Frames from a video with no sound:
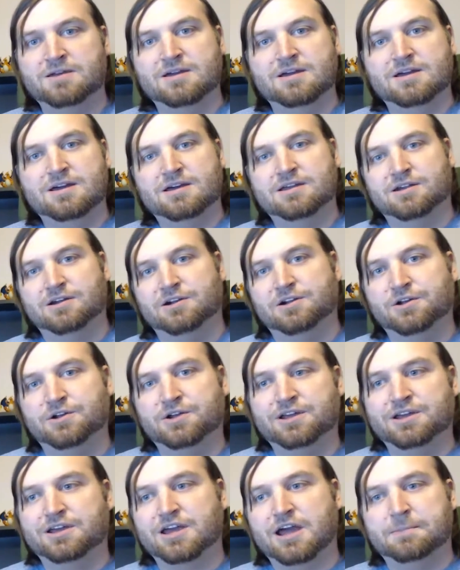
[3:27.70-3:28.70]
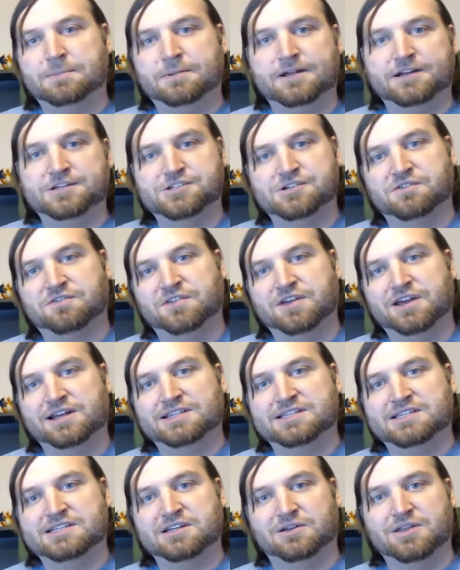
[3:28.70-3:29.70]
they're including a couple extra feet.
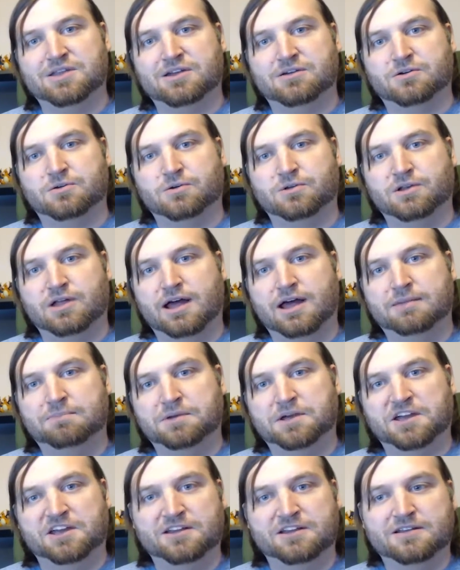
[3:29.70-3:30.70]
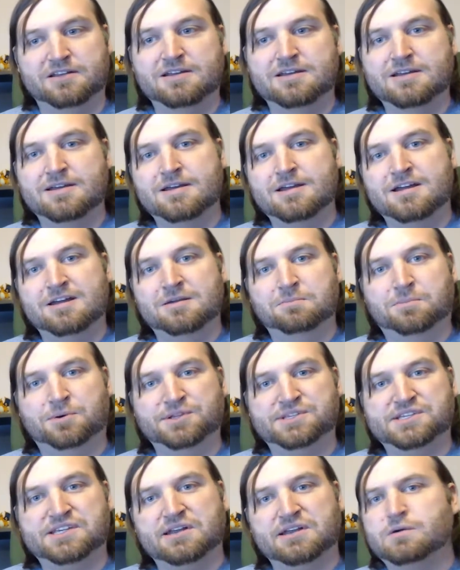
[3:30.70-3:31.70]
It's still not a whole lot, but
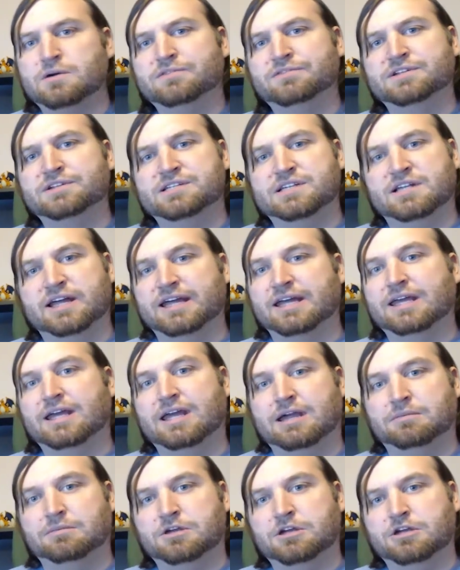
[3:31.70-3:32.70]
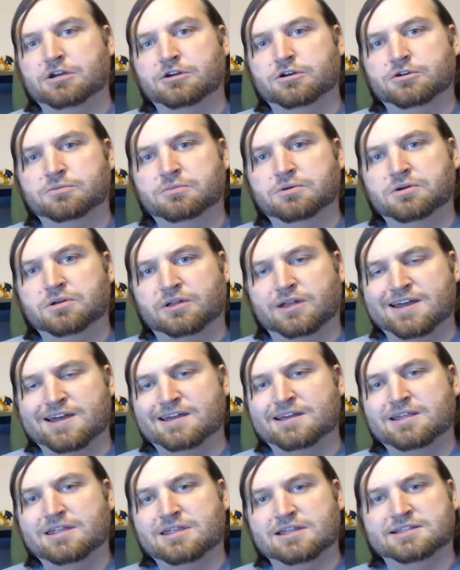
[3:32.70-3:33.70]
puts it equivalent to like GameCube
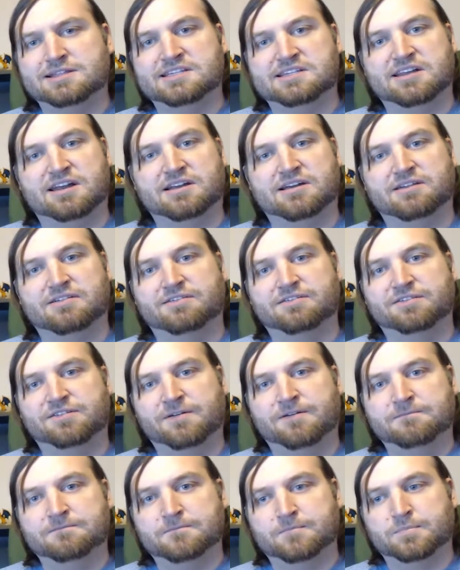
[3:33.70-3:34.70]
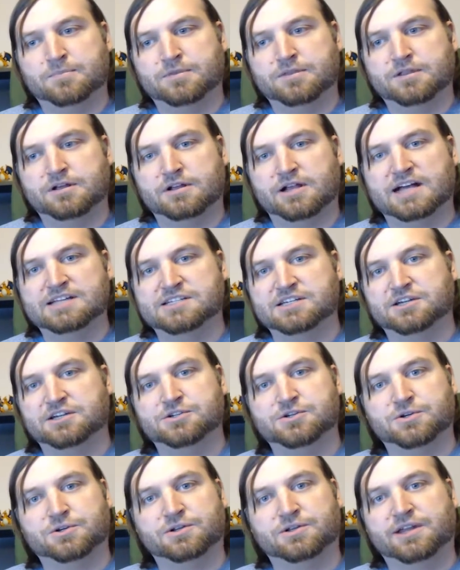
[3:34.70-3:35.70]
length instead of Classic
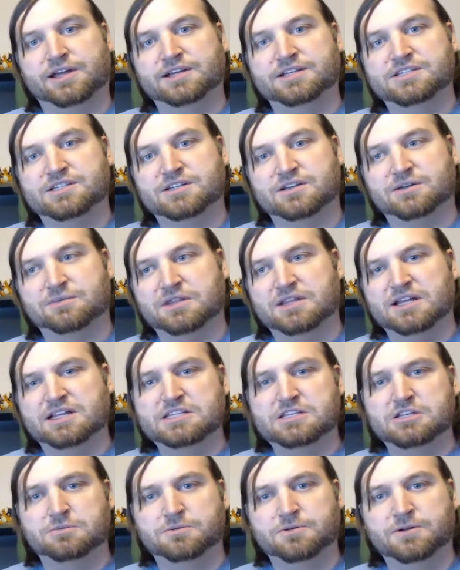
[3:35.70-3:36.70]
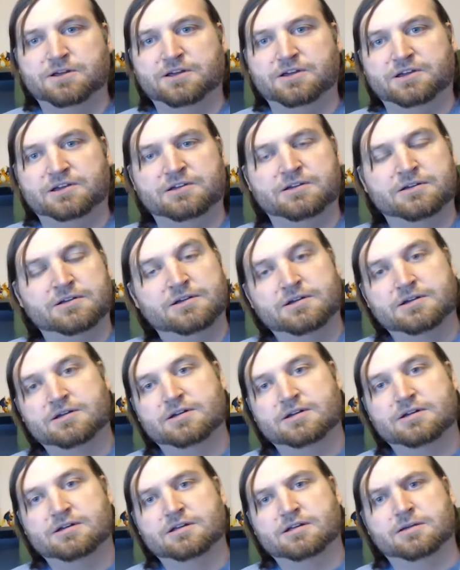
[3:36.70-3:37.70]
controller length. So, I mean, that's still pretty good
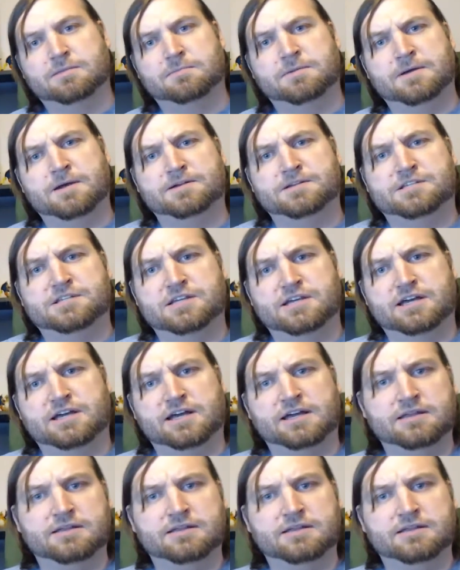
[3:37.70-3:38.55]
compared to